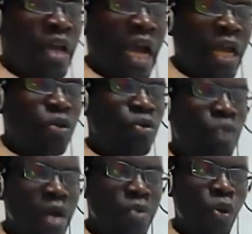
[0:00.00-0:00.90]
can do
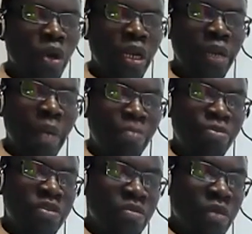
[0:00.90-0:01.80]
what we call a
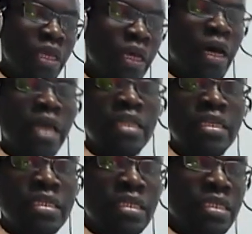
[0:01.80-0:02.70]
pap smear, and
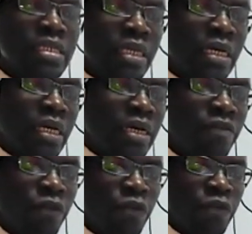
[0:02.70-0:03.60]
this is
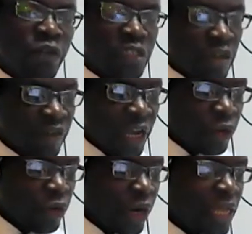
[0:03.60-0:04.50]
for
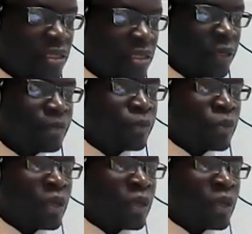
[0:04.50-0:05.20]
cervical cancer.